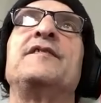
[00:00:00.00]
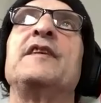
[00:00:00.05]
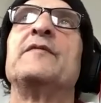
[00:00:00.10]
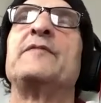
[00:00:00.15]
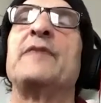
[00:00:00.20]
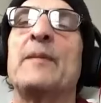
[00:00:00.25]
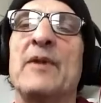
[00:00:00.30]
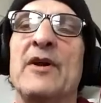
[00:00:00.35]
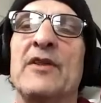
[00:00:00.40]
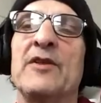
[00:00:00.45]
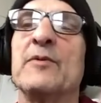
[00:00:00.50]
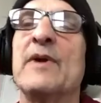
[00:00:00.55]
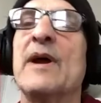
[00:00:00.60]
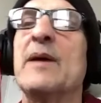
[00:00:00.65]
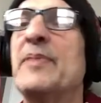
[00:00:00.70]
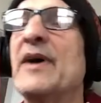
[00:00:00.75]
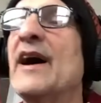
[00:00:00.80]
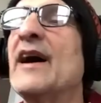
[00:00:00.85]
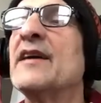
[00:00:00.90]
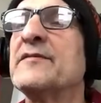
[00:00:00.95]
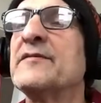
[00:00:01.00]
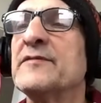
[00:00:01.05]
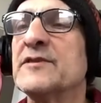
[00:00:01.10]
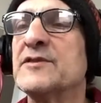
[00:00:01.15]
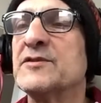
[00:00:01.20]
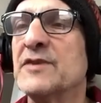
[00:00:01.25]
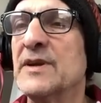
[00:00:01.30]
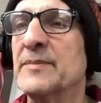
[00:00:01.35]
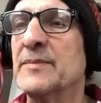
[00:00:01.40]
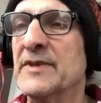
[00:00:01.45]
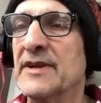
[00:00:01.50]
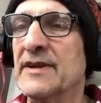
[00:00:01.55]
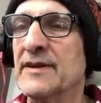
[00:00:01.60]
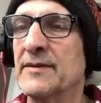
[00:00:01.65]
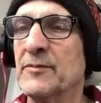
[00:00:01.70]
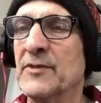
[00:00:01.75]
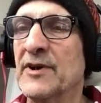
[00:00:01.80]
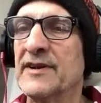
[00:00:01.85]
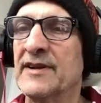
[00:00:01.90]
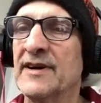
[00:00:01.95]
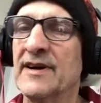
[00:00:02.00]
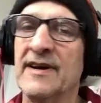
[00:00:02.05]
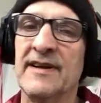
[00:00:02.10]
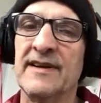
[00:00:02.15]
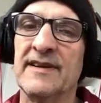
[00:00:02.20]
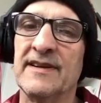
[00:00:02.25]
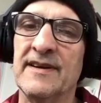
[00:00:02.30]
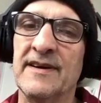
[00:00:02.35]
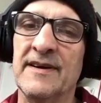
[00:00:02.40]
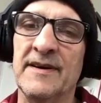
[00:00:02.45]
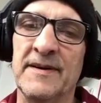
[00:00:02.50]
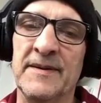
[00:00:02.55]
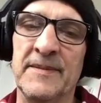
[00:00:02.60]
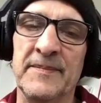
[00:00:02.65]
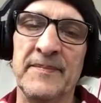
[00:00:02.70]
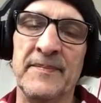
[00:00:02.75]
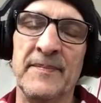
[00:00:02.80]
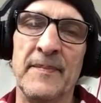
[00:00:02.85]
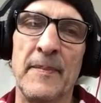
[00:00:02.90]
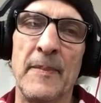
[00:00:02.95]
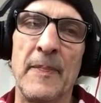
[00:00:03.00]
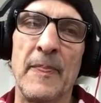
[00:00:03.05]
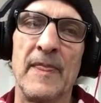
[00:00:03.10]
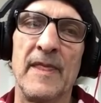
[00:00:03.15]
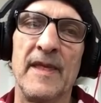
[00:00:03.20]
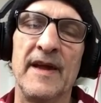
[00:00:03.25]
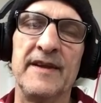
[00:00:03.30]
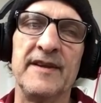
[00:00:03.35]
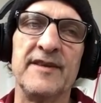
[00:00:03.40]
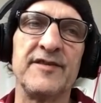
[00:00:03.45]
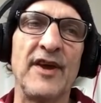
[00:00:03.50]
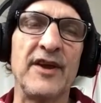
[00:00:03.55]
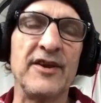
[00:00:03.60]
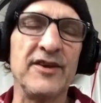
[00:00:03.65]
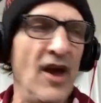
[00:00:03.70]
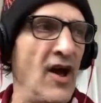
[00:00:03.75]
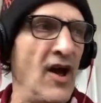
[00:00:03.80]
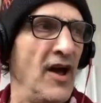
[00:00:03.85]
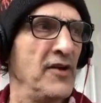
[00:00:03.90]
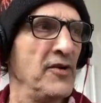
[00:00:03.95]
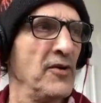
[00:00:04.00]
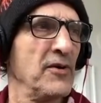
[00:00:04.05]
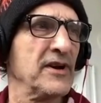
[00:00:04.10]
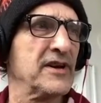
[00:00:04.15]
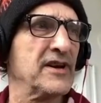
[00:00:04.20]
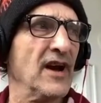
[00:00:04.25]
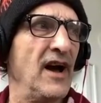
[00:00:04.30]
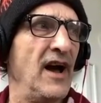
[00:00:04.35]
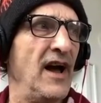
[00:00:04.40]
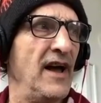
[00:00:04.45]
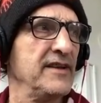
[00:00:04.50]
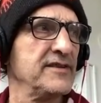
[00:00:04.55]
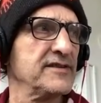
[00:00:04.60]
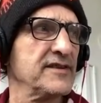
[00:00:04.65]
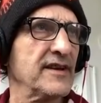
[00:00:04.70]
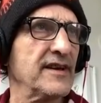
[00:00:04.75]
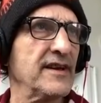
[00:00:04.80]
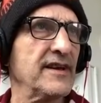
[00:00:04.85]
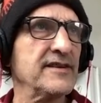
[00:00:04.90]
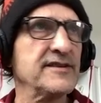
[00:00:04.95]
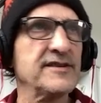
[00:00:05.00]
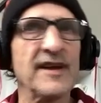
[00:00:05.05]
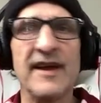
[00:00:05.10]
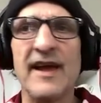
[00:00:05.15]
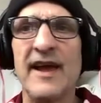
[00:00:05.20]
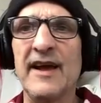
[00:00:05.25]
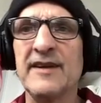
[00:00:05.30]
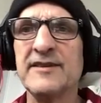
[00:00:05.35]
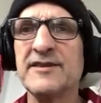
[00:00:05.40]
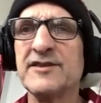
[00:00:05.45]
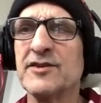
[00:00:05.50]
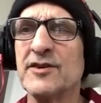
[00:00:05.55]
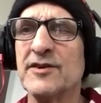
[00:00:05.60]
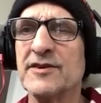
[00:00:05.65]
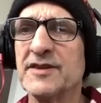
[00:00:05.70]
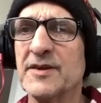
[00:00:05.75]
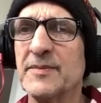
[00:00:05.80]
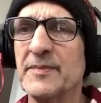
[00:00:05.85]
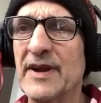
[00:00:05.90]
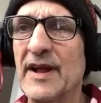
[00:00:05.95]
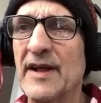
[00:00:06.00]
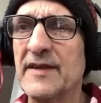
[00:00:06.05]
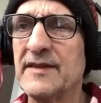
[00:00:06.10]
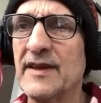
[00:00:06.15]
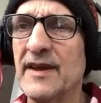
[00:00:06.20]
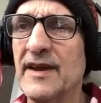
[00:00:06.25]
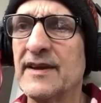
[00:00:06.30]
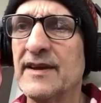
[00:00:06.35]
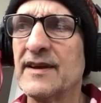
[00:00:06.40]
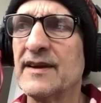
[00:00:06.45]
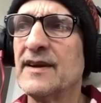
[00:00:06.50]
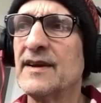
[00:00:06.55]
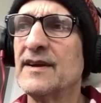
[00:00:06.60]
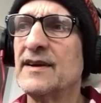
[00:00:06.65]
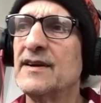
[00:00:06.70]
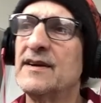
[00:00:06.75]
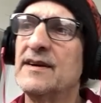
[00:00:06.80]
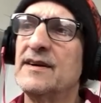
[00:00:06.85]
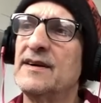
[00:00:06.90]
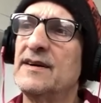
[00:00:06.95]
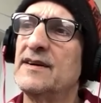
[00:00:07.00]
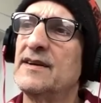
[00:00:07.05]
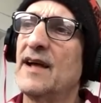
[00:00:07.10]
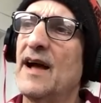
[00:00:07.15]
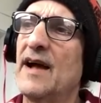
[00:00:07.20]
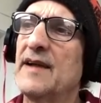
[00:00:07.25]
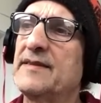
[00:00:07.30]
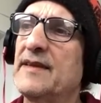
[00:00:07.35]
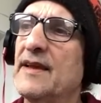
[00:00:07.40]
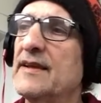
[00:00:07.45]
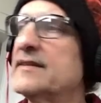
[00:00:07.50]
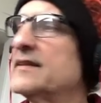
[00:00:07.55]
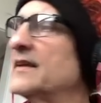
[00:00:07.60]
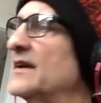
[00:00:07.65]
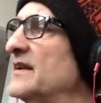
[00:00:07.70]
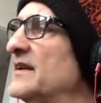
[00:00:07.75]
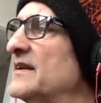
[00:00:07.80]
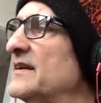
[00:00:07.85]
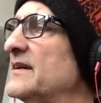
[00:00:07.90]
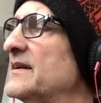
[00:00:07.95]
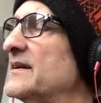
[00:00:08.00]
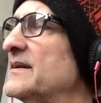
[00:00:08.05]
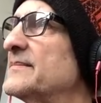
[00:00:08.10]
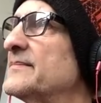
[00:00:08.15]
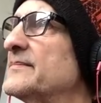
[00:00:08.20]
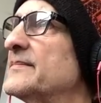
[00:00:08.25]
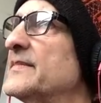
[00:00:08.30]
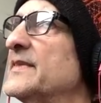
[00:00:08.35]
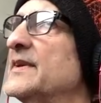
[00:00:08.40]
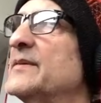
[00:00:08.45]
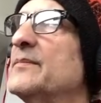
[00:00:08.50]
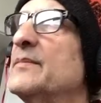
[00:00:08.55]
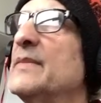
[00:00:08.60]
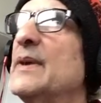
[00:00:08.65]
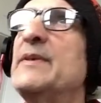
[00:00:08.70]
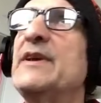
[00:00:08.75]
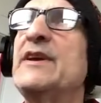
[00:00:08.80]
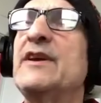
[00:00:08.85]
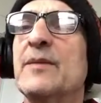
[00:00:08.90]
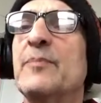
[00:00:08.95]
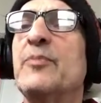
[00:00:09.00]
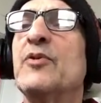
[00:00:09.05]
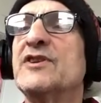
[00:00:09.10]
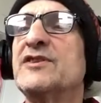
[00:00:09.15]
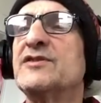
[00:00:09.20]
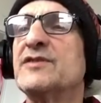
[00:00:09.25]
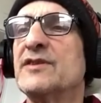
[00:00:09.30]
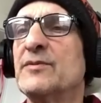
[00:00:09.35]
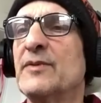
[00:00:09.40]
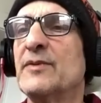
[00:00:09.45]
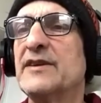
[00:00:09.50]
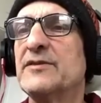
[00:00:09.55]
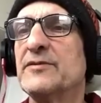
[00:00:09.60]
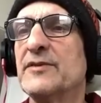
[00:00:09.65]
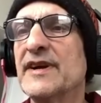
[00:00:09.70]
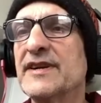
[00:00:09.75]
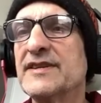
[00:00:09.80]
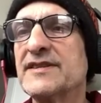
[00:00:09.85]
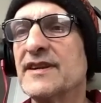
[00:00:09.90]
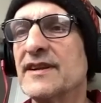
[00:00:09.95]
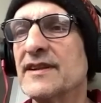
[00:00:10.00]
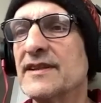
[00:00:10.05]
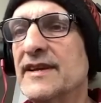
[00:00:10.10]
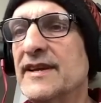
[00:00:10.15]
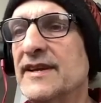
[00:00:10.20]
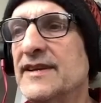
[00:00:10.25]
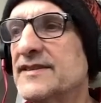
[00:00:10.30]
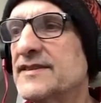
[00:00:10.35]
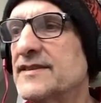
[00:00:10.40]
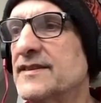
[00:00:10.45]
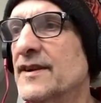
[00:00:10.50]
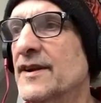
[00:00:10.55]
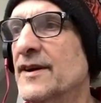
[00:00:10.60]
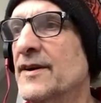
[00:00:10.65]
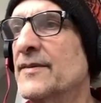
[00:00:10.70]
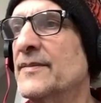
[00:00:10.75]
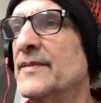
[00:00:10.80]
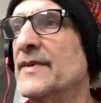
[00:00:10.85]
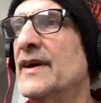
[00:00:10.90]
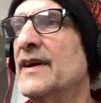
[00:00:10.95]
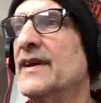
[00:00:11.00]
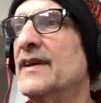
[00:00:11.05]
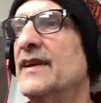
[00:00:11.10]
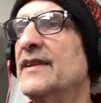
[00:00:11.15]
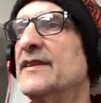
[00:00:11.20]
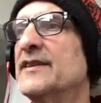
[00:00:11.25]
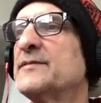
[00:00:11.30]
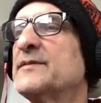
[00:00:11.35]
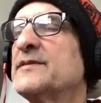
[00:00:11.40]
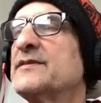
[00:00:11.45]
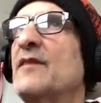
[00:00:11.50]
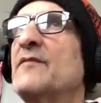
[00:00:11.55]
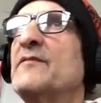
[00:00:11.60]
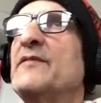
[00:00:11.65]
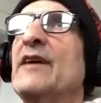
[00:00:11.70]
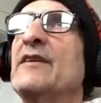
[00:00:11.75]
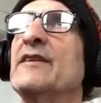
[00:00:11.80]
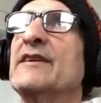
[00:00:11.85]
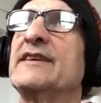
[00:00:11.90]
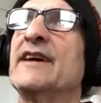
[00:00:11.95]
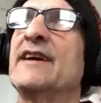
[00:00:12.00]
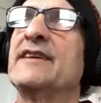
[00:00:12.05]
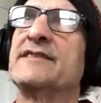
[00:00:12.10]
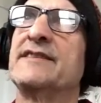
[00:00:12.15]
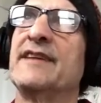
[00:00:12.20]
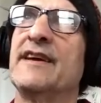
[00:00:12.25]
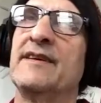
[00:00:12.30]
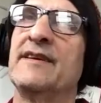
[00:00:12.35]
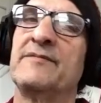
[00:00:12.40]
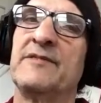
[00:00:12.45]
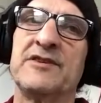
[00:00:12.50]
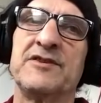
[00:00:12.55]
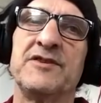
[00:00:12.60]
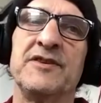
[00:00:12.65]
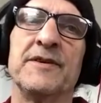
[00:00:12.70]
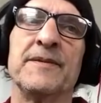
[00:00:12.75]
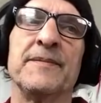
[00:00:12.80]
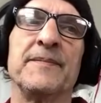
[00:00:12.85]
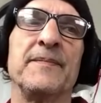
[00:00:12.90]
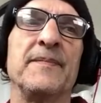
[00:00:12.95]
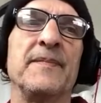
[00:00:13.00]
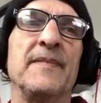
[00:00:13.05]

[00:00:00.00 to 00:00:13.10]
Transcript: I'm on the right path for treatment and whatnot. And he's like, yeah, I know a guy. He's like, he's a hand surgeon, but I think that maybe he could point you in the right direction at least, you know. This was on Valentine's Day of this year.